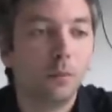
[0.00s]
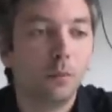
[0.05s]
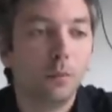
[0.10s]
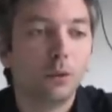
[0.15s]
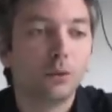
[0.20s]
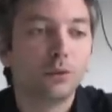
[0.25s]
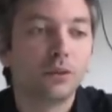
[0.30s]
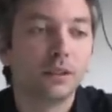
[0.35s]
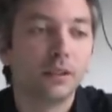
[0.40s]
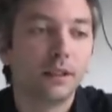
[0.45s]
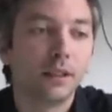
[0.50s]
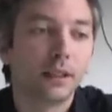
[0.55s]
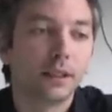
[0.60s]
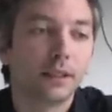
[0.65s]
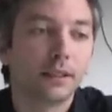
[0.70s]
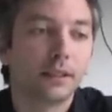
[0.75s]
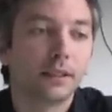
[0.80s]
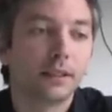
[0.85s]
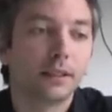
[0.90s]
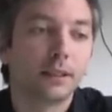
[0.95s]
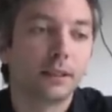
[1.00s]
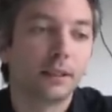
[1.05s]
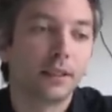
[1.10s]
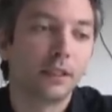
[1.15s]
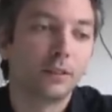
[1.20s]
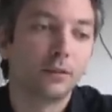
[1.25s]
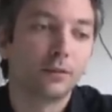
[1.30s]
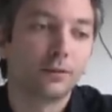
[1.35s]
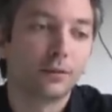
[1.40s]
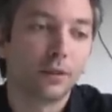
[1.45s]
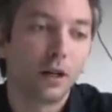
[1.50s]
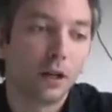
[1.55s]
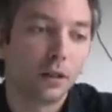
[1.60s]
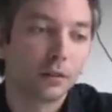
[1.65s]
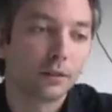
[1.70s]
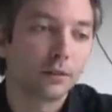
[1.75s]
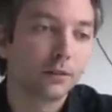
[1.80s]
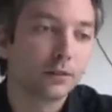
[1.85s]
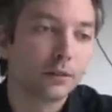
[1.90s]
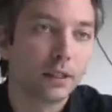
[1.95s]
both in like kind of
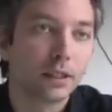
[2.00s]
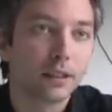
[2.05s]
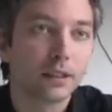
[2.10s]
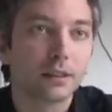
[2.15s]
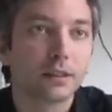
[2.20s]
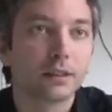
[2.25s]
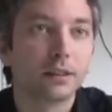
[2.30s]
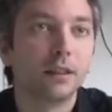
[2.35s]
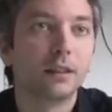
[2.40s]
art context